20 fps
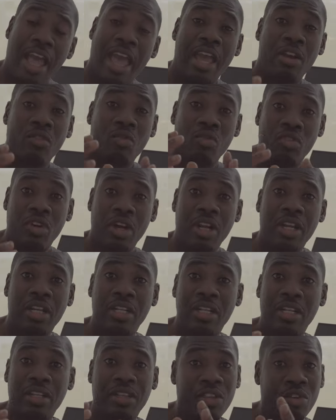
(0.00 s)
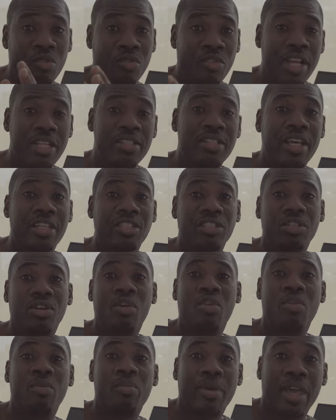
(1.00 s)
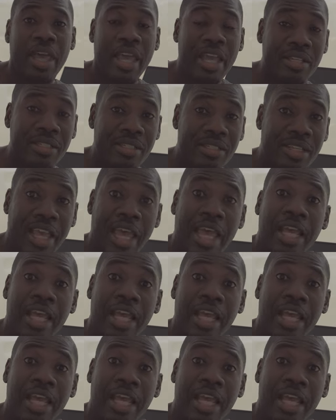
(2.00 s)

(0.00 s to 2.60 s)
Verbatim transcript: and run the race at your own pace